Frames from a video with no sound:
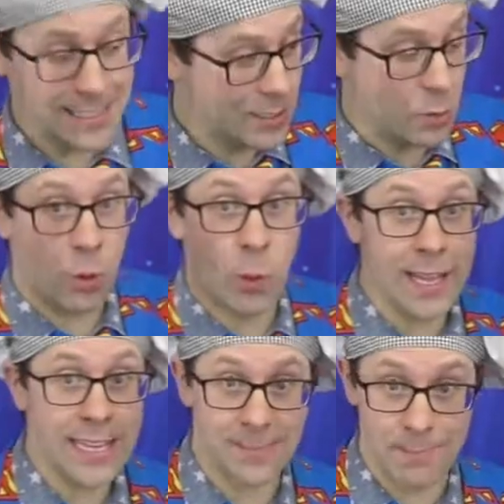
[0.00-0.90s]
Well, wine
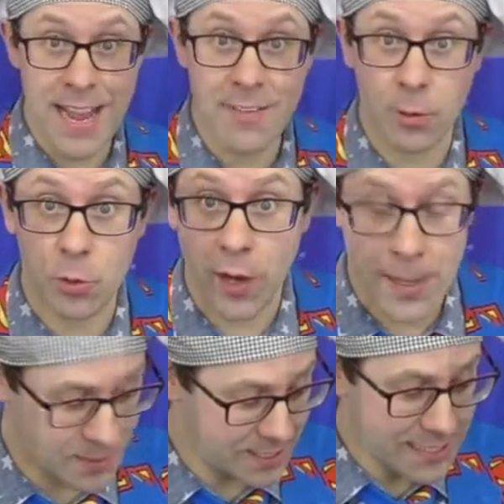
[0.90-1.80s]
is made from
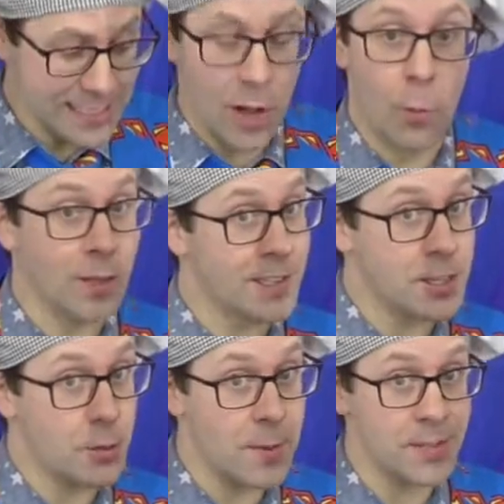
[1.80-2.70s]
grapes, and what did the
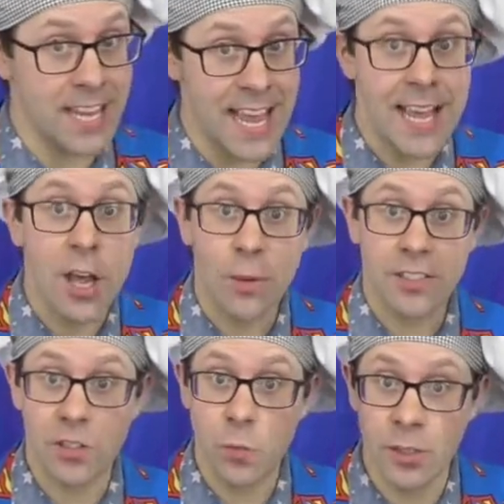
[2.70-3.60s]
grapes say when
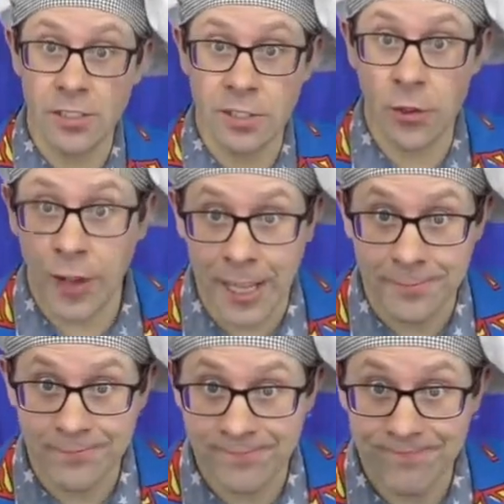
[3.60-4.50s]
someone stood on it?
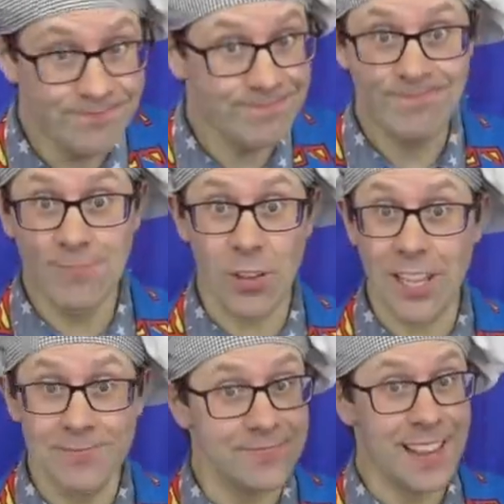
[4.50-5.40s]

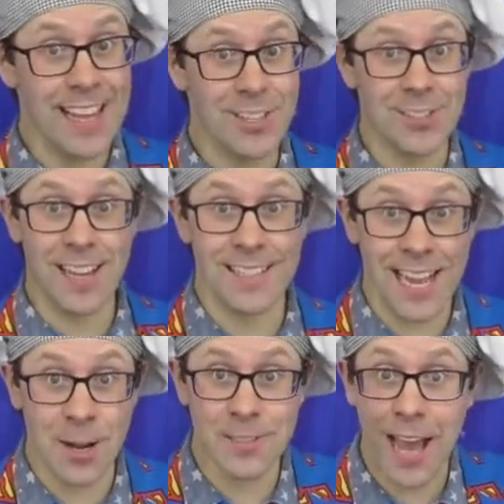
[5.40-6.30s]
Nothing. It just let
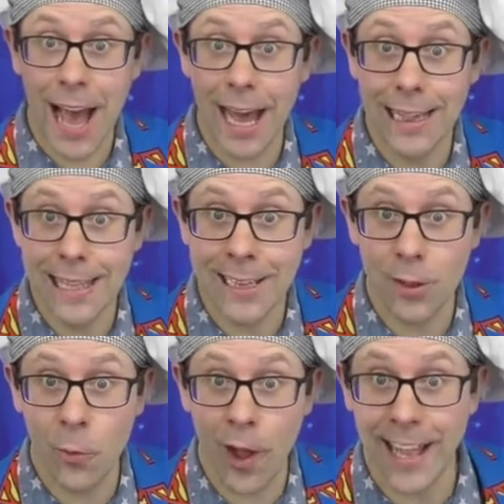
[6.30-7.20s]
out a little
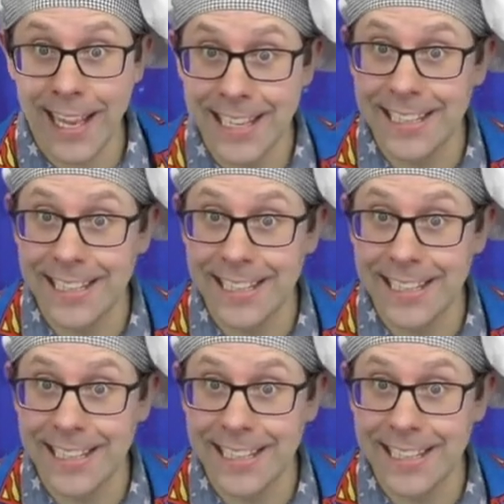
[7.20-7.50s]
wine.